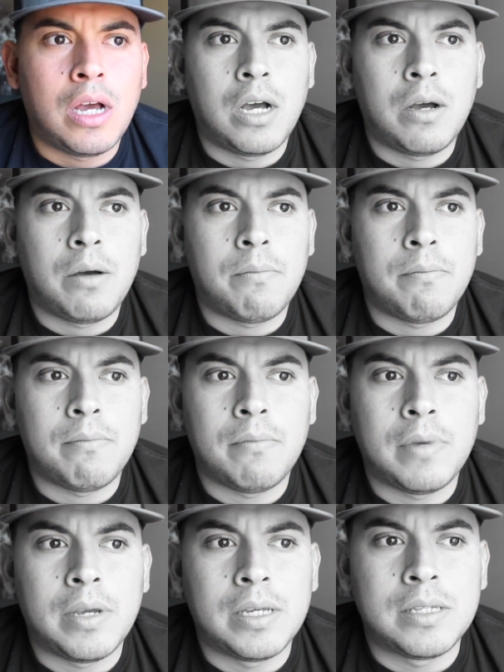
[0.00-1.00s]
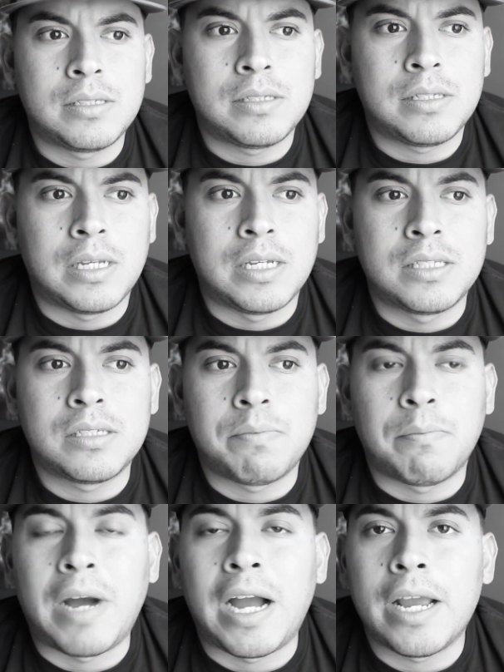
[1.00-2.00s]
Um, it's it's
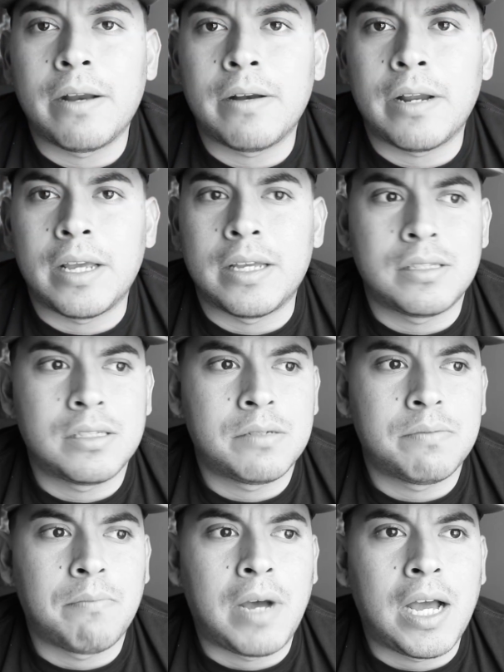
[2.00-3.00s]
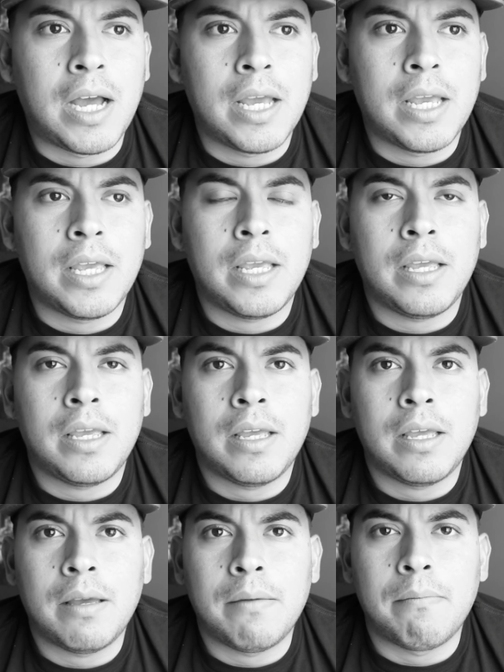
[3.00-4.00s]
my it's
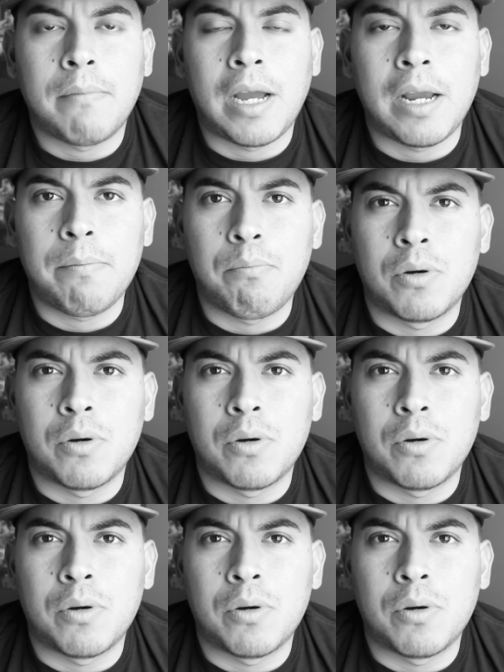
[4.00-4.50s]
my my